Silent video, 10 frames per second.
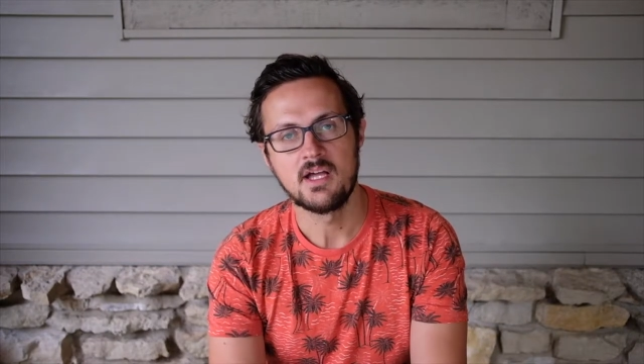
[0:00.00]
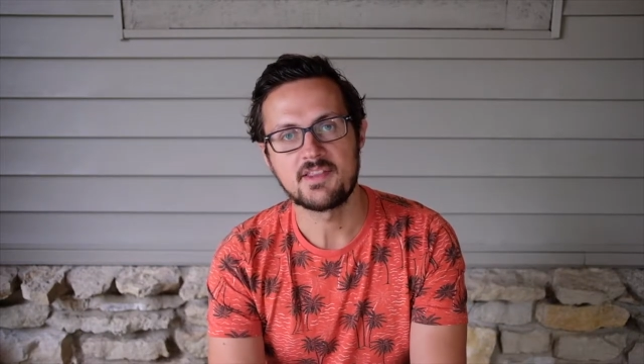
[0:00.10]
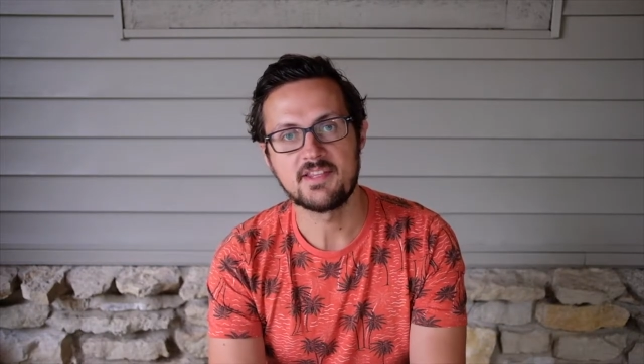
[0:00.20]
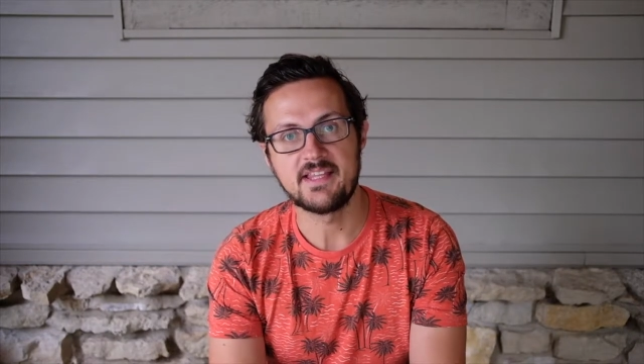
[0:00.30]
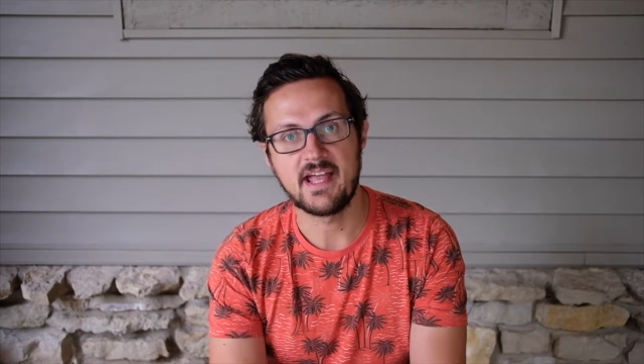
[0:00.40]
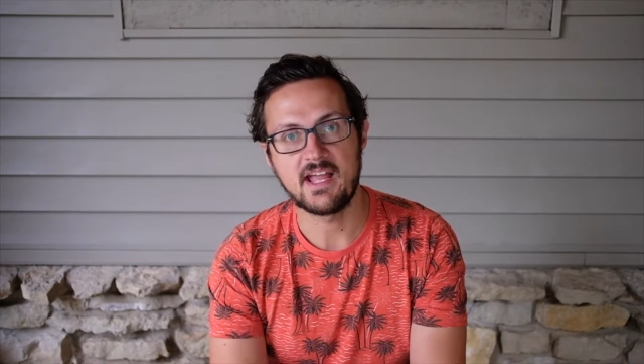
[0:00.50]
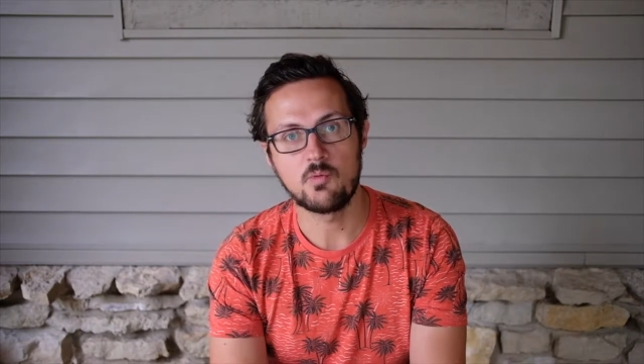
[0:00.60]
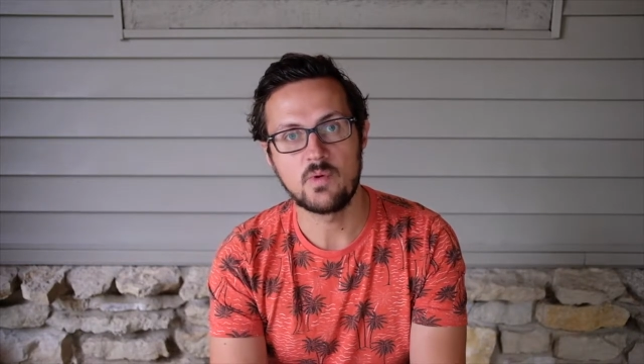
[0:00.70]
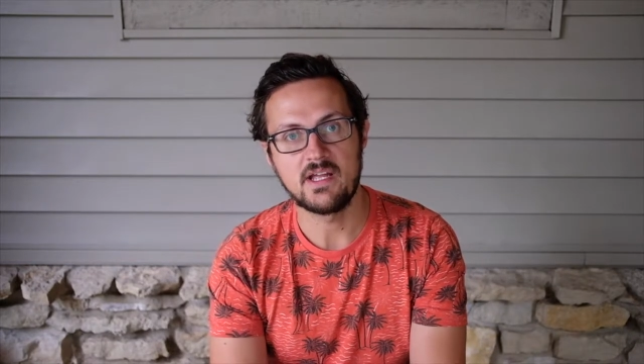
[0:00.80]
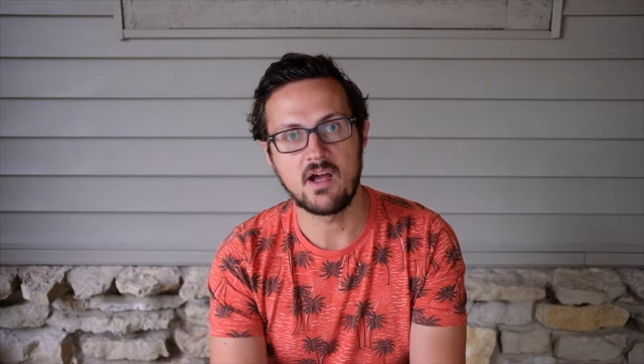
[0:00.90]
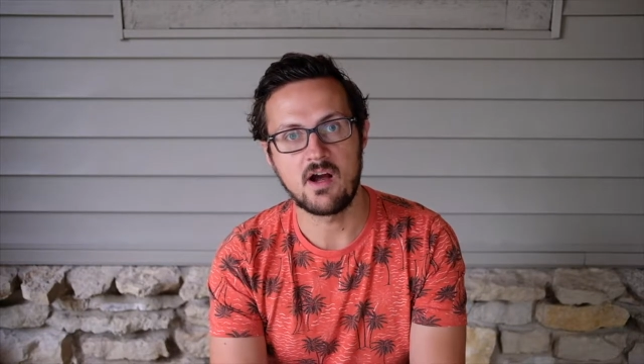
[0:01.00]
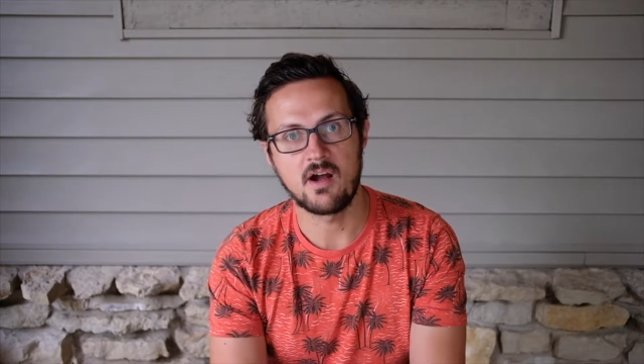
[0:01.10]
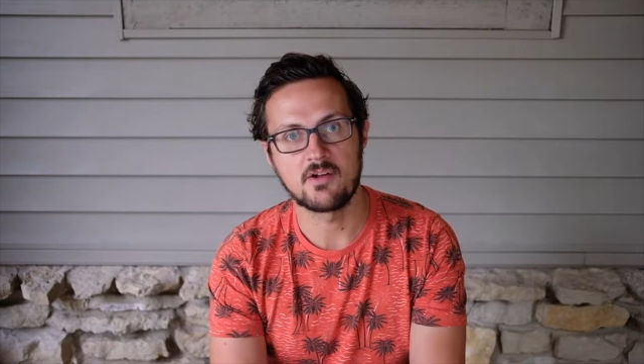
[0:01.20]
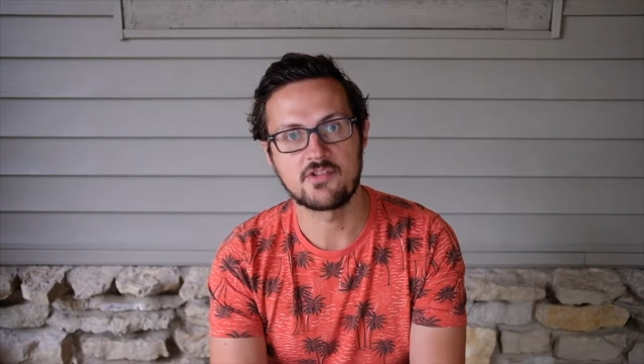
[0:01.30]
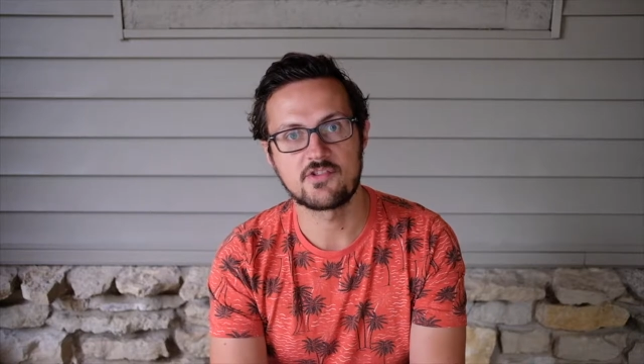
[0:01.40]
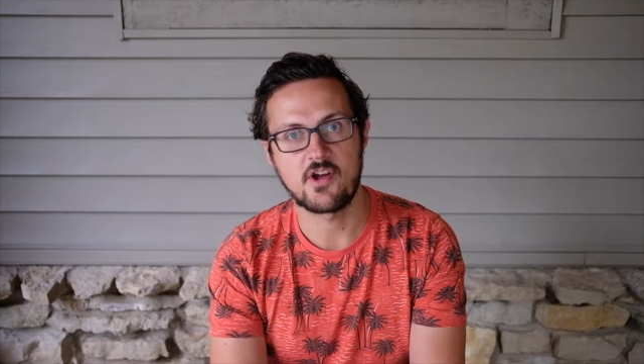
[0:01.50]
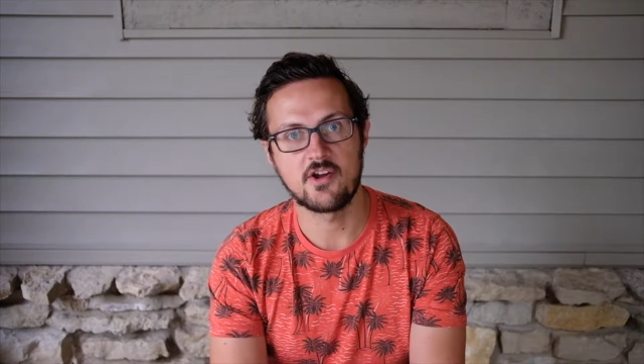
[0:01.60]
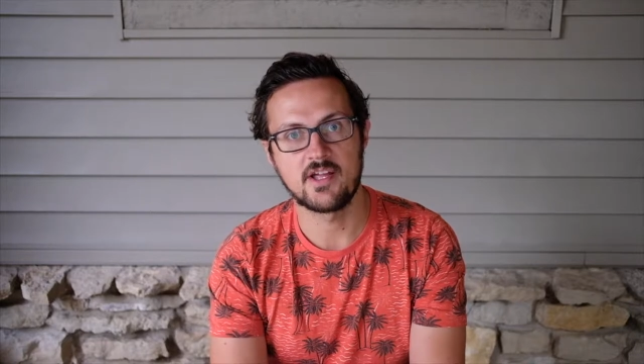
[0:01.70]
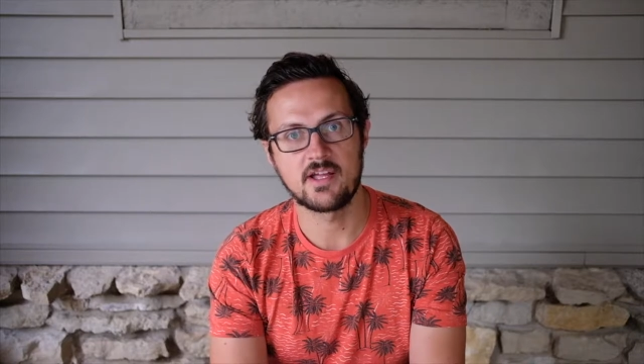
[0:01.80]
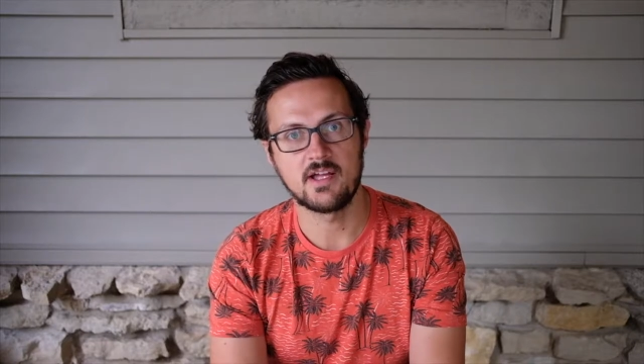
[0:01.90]
Today we are
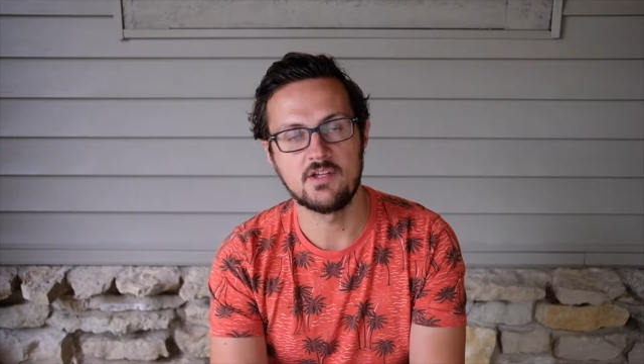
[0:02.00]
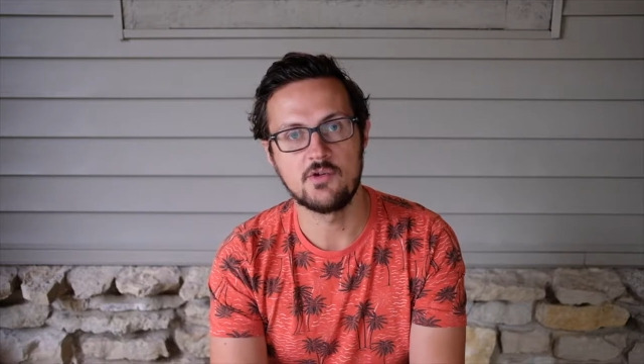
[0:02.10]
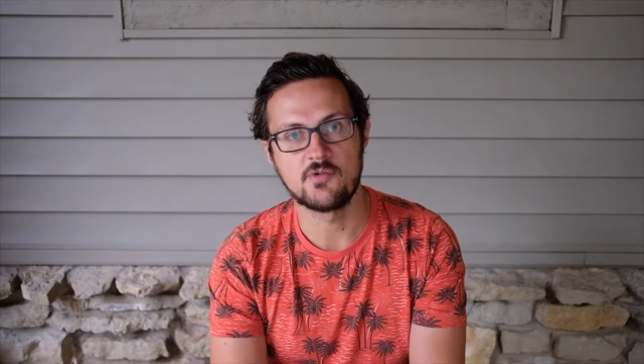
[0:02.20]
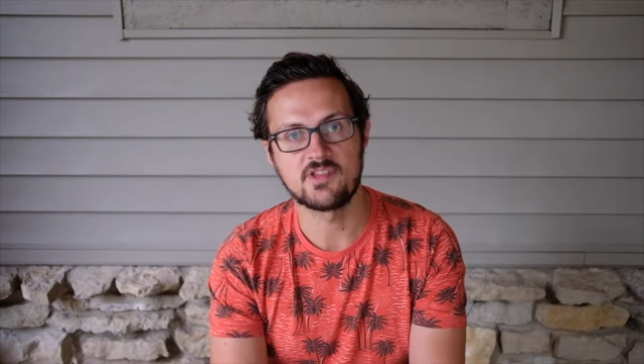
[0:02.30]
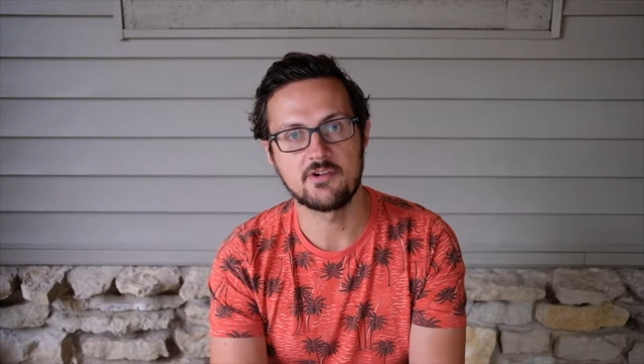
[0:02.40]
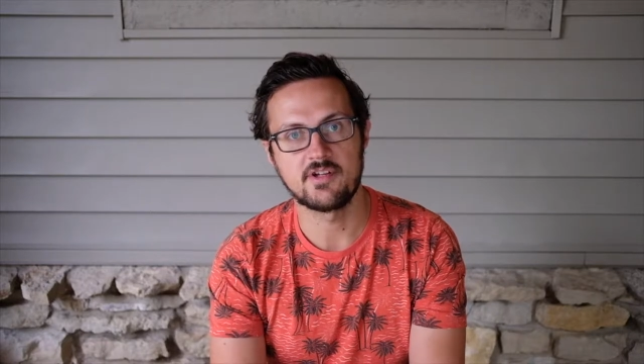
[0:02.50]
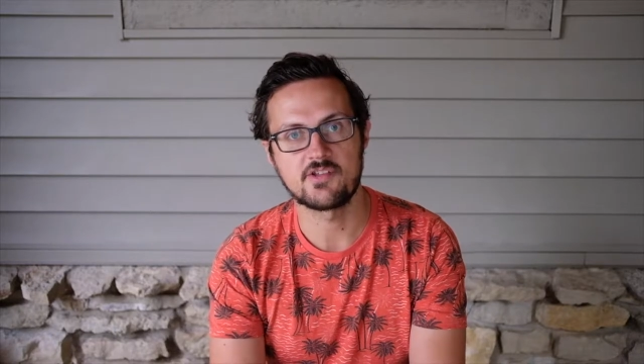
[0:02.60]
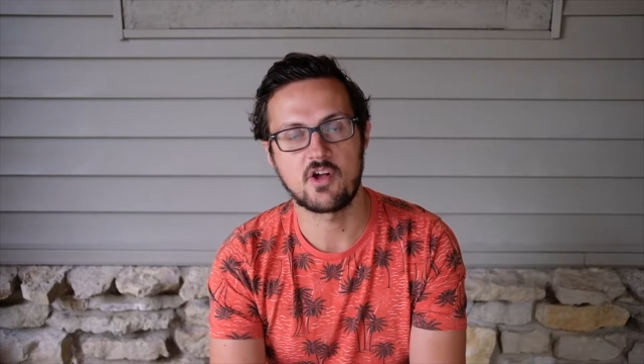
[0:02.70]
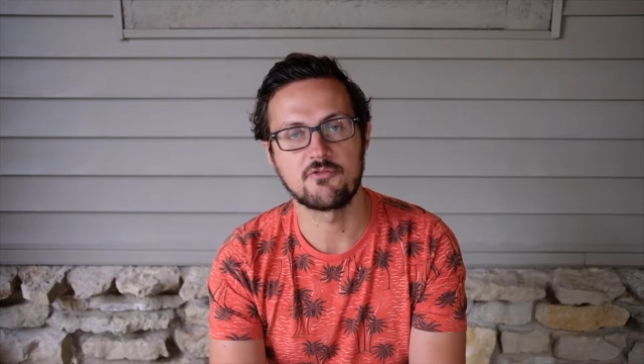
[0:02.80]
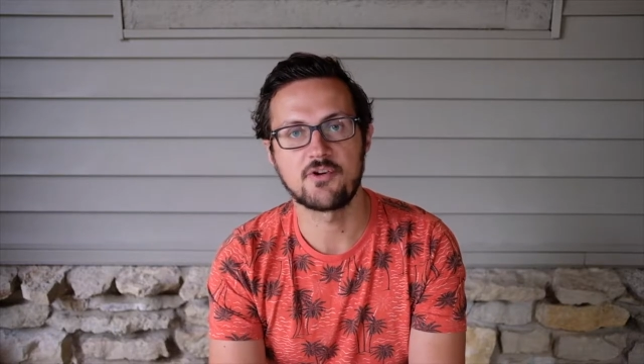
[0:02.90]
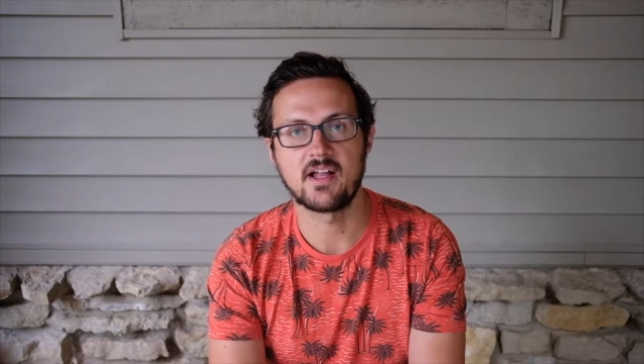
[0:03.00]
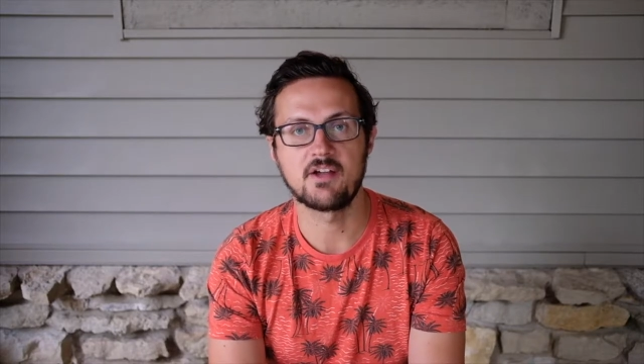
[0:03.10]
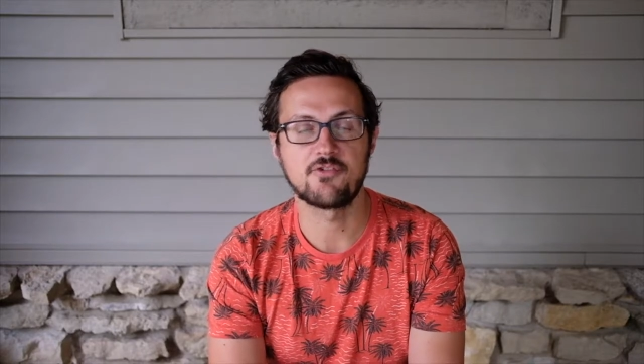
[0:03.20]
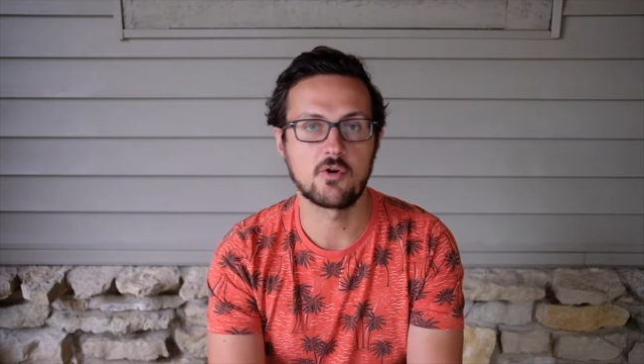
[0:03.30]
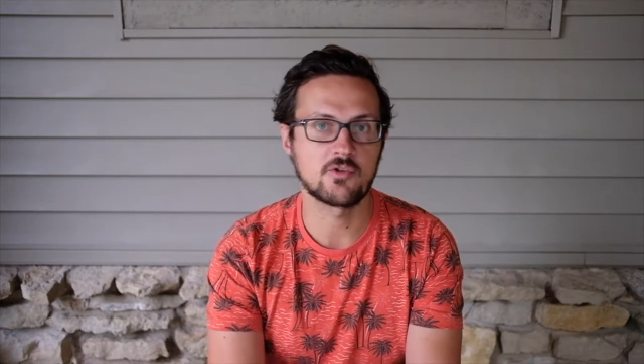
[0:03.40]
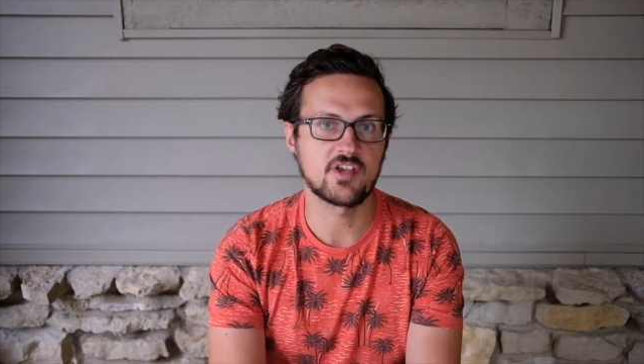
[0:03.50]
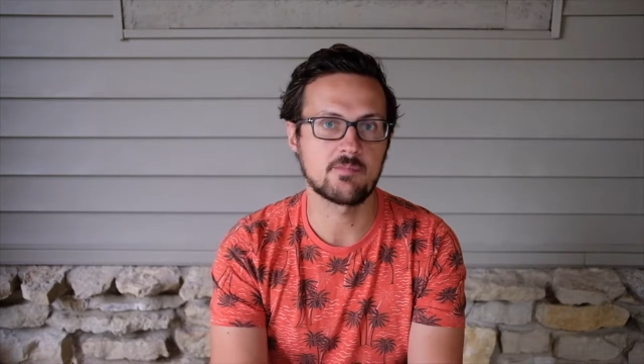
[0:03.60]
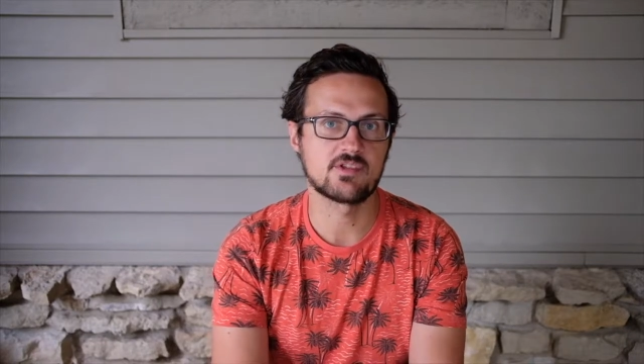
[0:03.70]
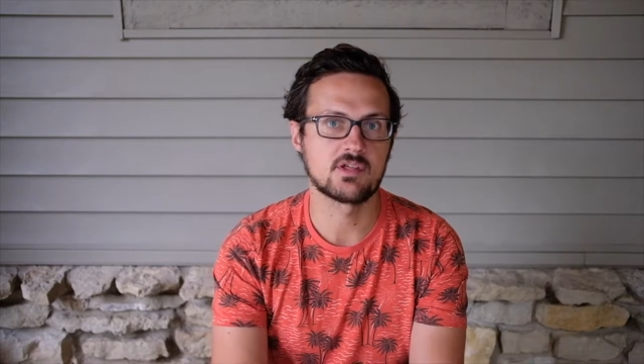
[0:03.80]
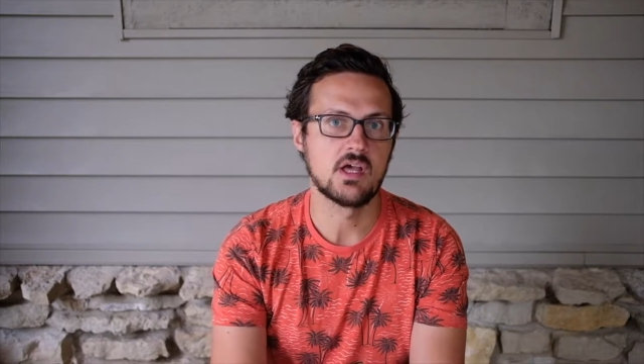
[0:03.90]
starting a new series called Friday Photo
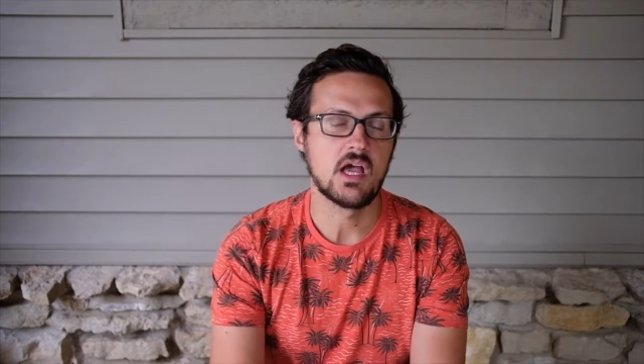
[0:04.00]
Tips.